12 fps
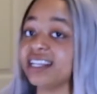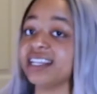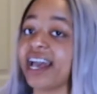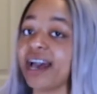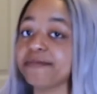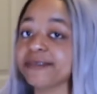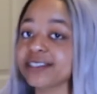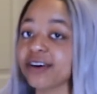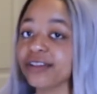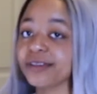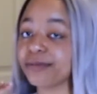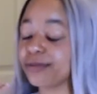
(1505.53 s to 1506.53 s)
naps
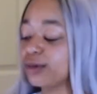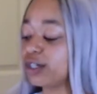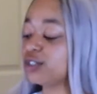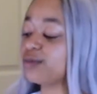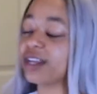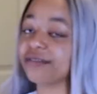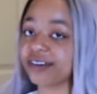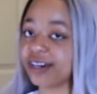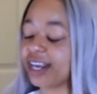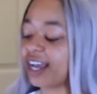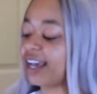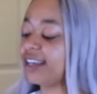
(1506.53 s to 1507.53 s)
on the porch
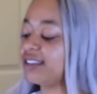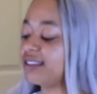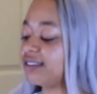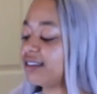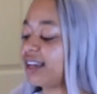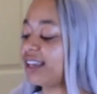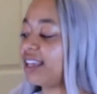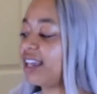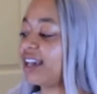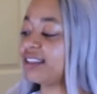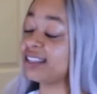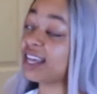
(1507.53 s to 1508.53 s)
whenever I can.